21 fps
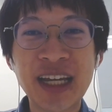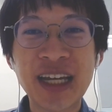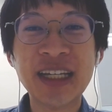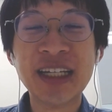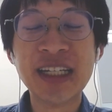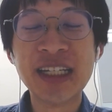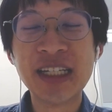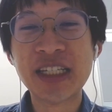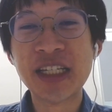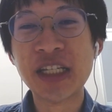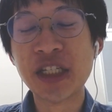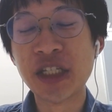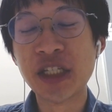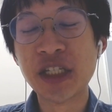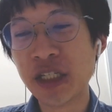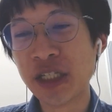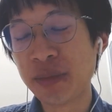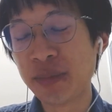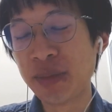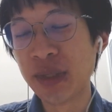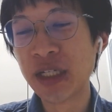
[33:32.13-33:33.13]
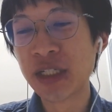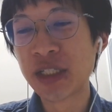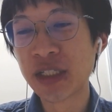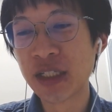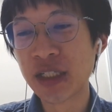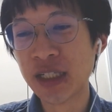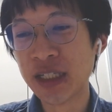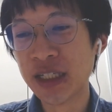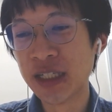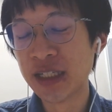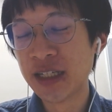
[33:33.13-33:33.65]
And this is
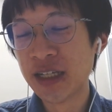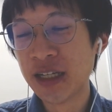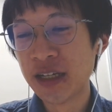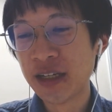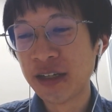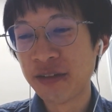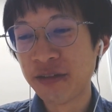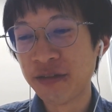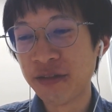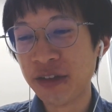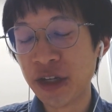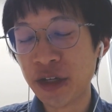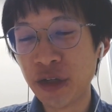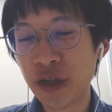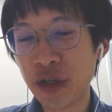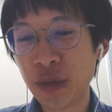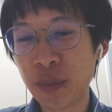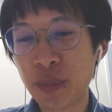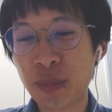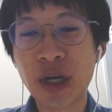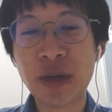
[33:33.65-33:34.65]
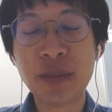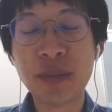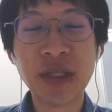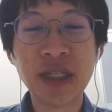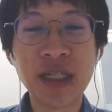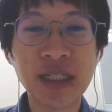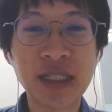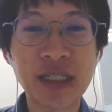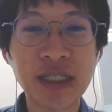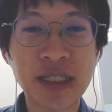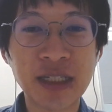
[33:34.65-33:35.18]
especially very
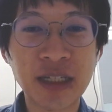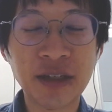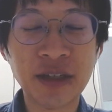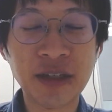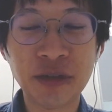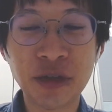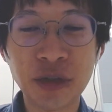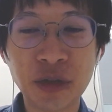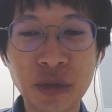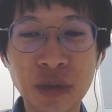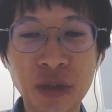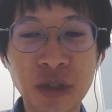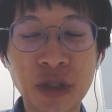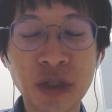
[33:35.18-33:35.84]
prominent if you